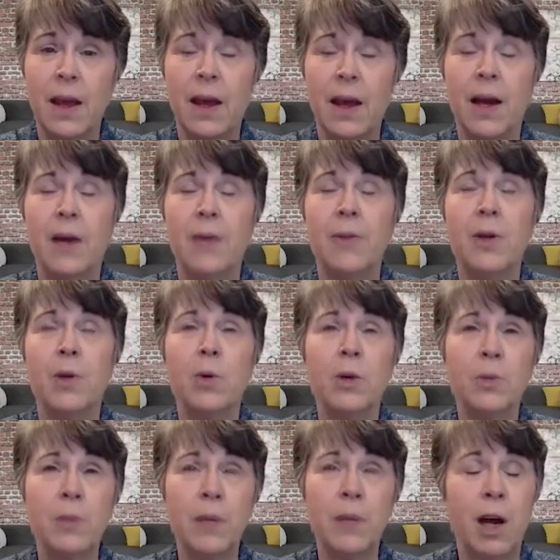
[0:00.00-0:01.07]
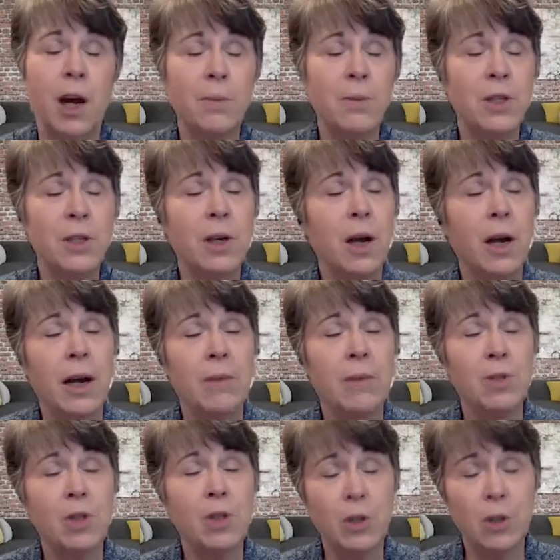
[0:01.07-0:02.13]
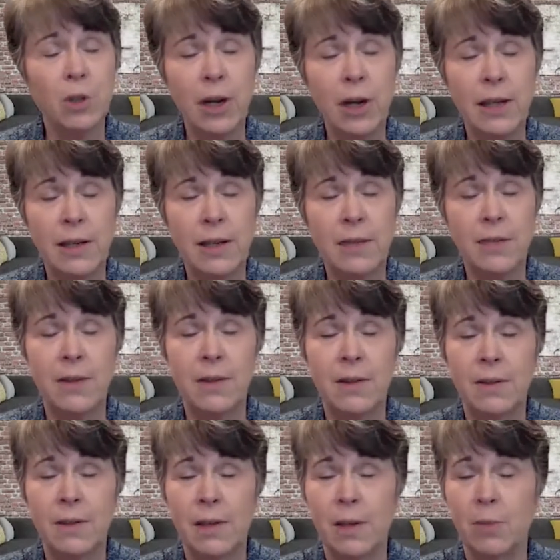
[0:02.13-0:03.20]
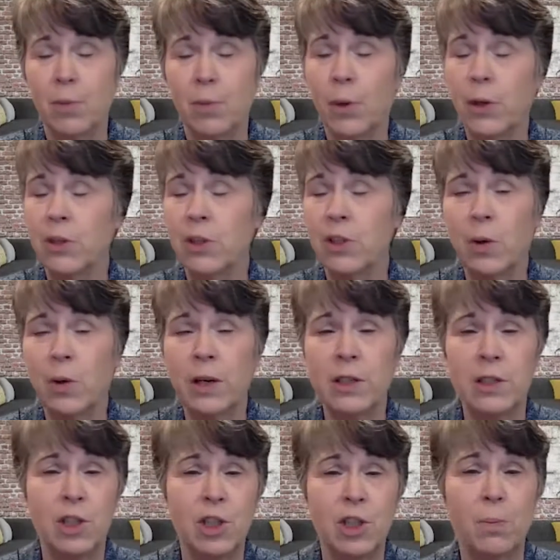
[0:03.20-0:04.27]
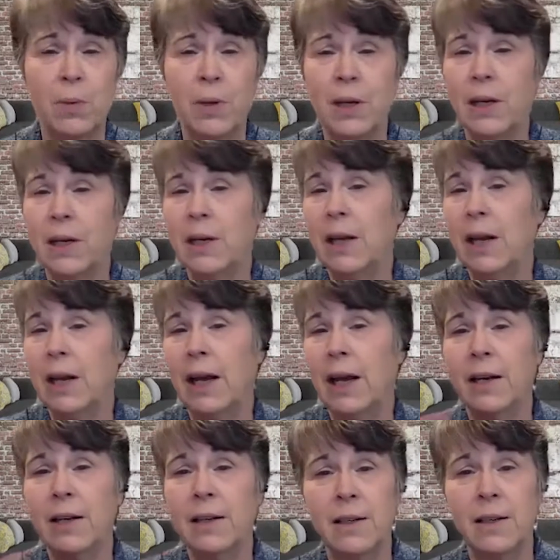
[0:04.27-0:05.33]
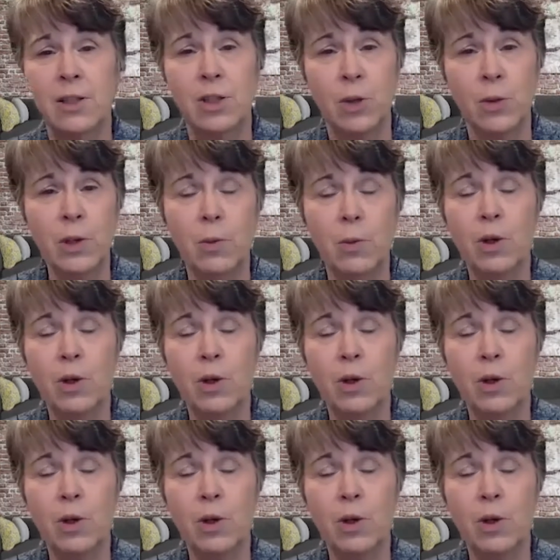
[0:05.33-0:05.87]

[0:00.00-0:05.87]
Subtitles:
There will be an option, I'm sure, if an employer just wanted to jump in and do it.